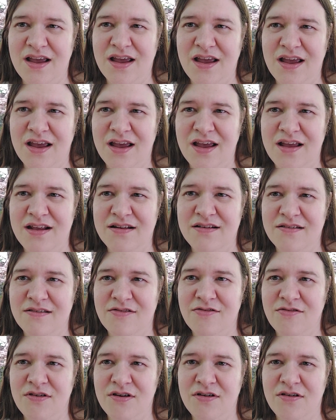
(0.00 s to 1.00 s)
And
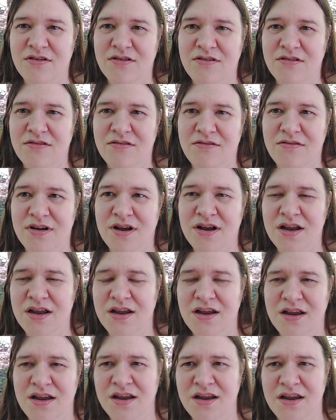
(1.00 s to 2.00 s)
so
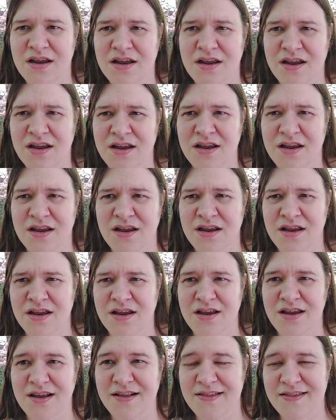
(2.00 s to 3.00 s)

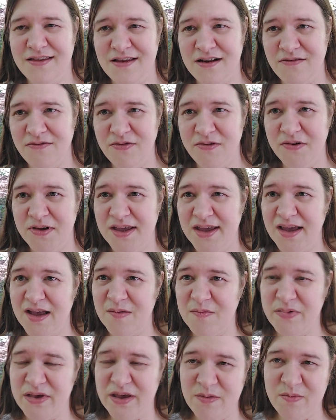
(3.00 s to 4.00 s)
instead of looking
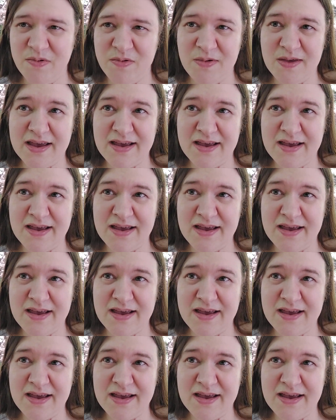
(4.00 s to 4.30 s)
at people